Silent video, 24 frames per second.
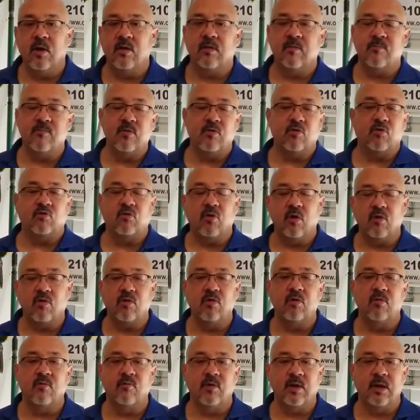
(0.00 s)
of
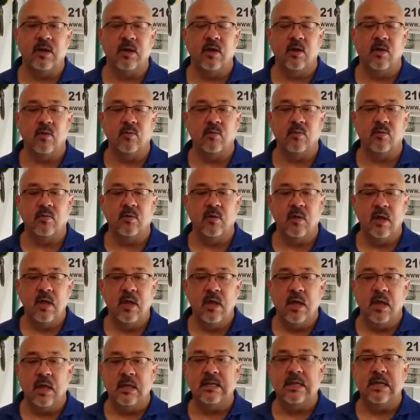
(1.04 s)
instructional videos,
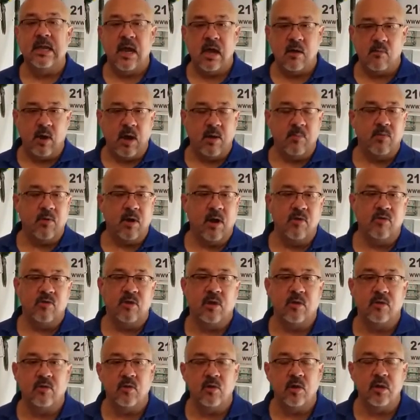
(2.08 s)
DIY
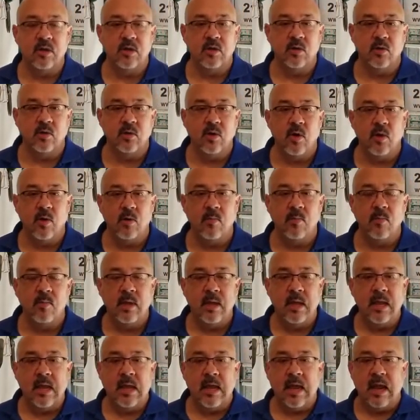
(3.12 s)
projects you can do at home.
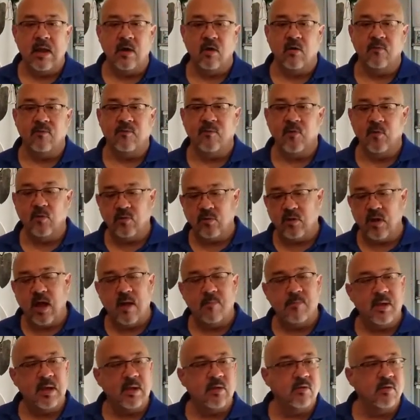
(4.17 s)
And our first
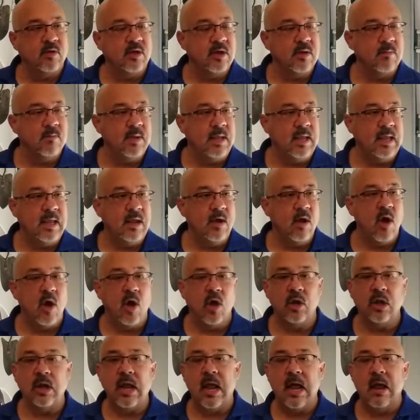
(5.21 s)
topic is going to be
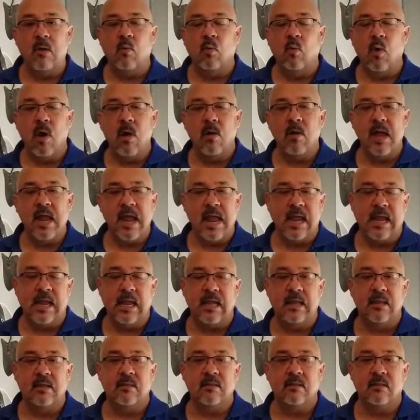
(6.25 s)
on wall
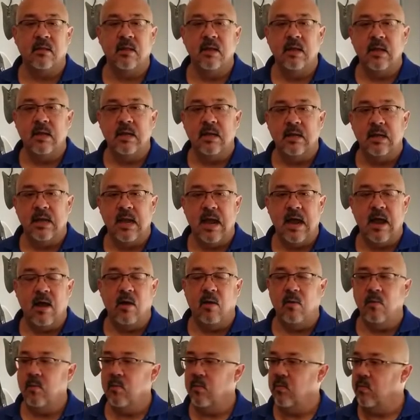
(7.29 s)
hangings.
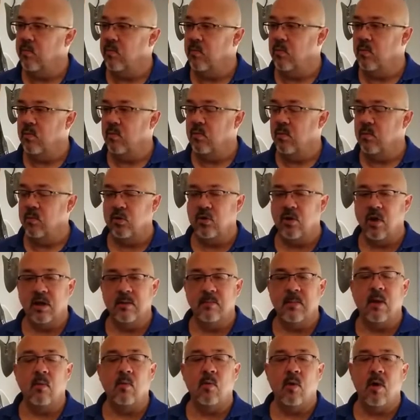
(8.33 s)
Now, when we're
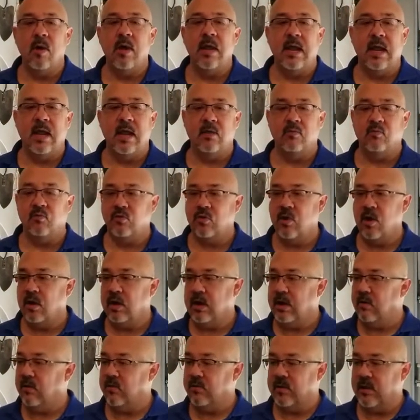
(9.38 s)
talking about wall hangings, we're
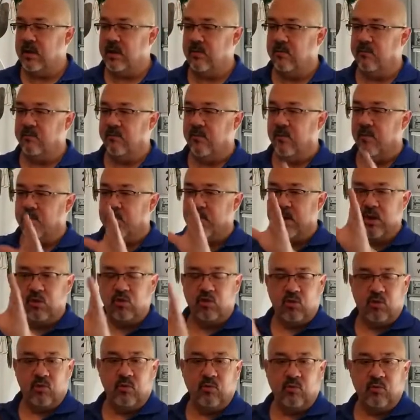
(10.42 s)
talking everything from
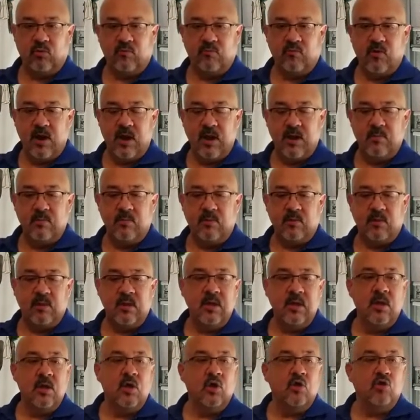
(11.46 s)
pictures, frames,
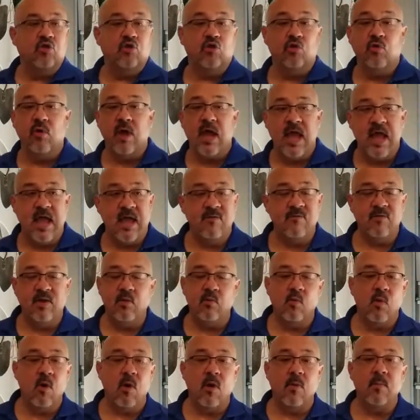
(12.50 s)
to heavy
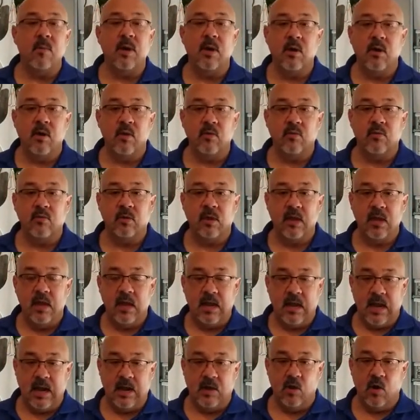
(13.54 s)
wall mirrors
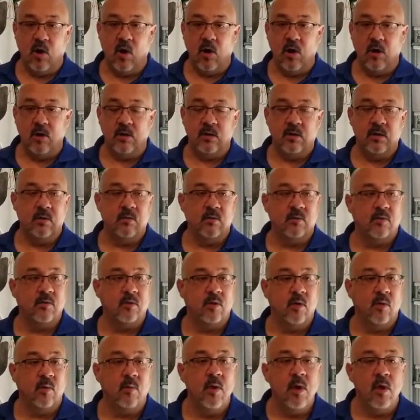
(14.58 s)
and art.
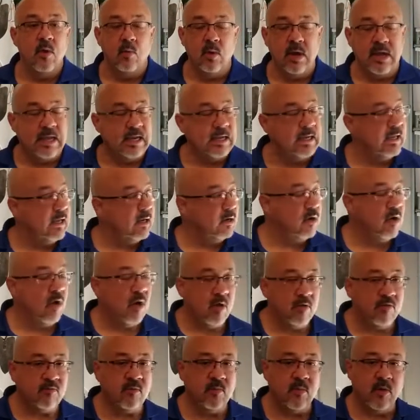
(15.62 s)
So we get a lot of
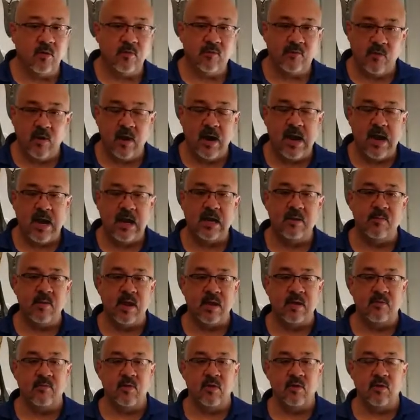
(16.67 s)
calls from those for our
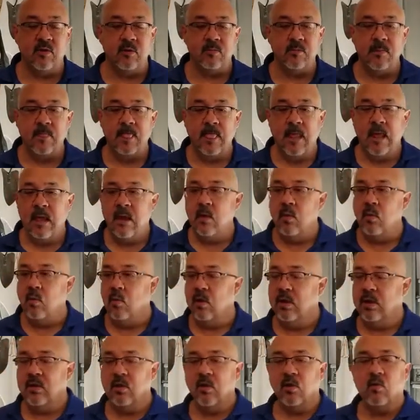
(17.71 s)
handyman division.
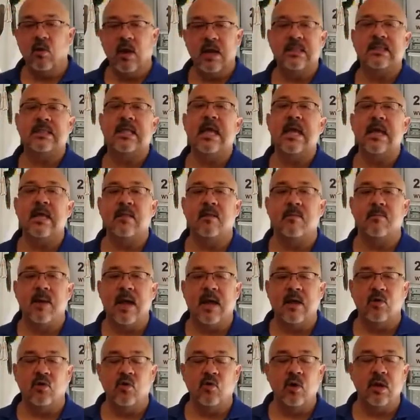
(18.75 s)
One of the great things
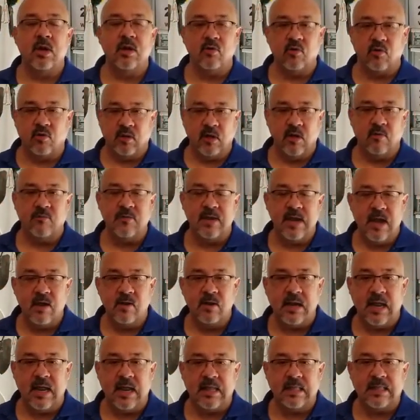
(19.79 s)
about doing it yourself
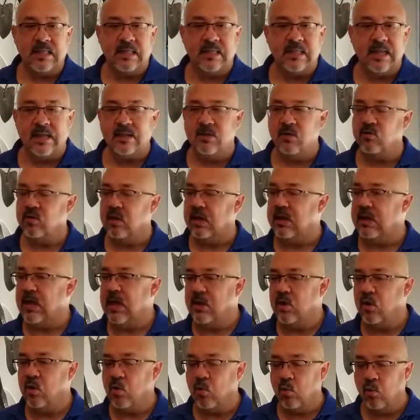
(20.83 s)
nowadays is that there's a
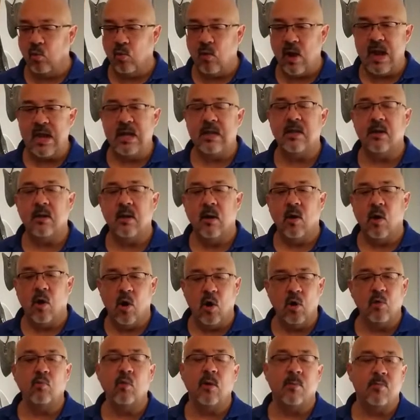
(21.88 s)
lot of great
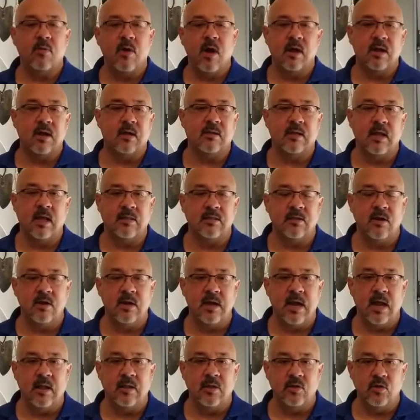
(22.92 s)
hardware products out there
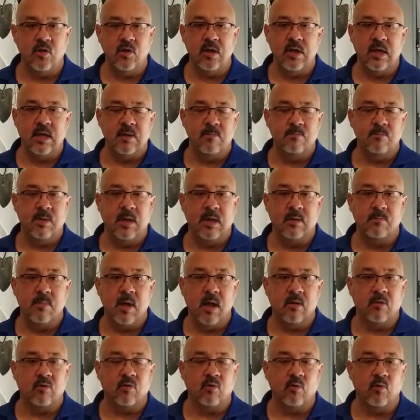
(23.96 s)
now that you can get in big
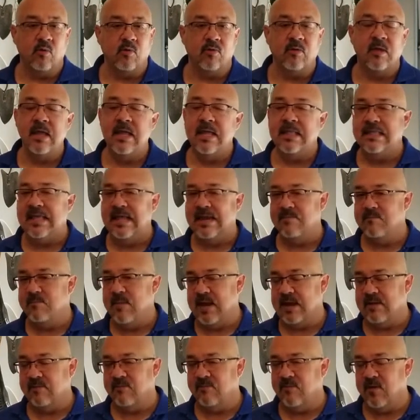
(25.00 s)
box stores that it
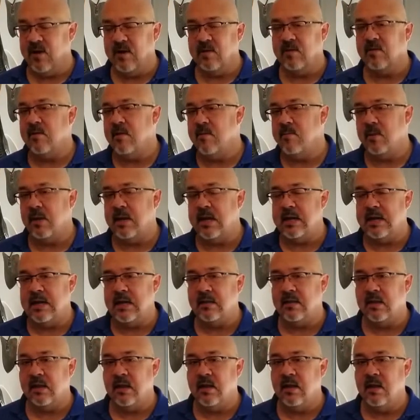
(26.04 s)
made it very simple and
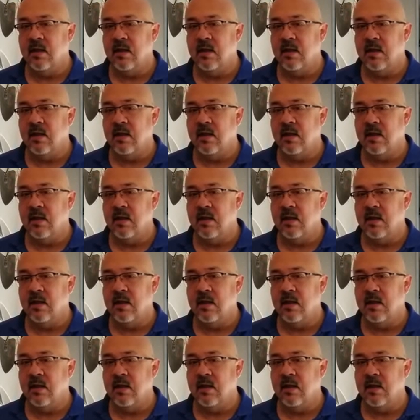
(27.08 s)
easy